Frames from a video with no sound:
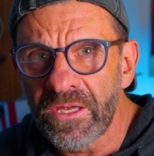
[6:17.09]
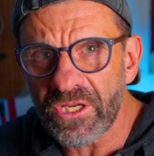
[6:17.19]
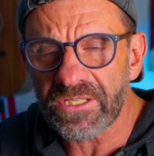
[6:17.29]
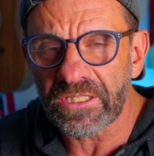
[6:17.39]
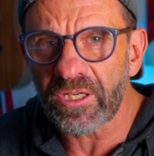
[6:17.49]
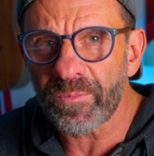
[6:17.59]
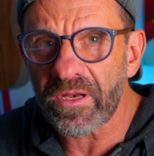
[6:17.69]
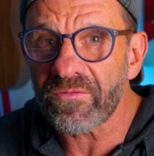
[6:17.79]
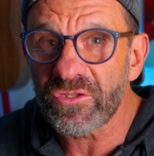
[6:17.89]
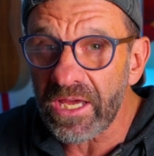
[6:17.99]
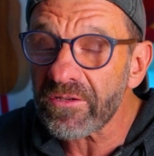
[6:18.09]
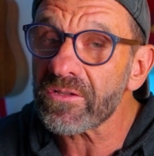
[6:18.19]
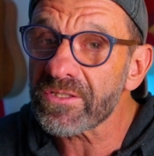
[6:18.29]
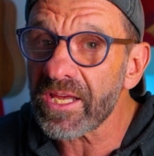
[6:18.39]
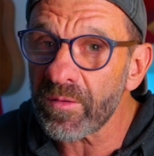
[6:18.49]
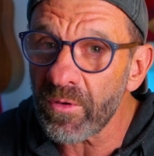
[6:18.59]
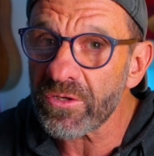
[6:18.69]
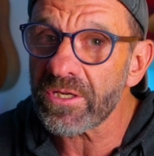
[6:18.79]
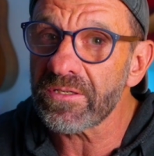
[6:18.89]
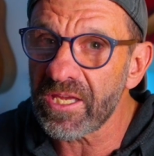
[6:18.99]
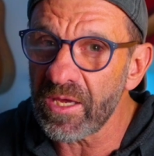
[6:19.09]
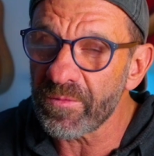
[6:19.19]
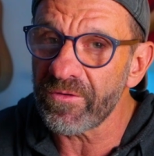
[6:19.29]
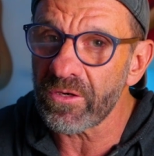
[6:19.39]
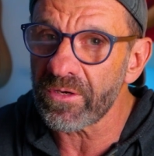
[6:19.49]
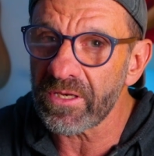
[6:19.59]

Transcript: Just a little bit of gentle, subtle motion to keep the viewer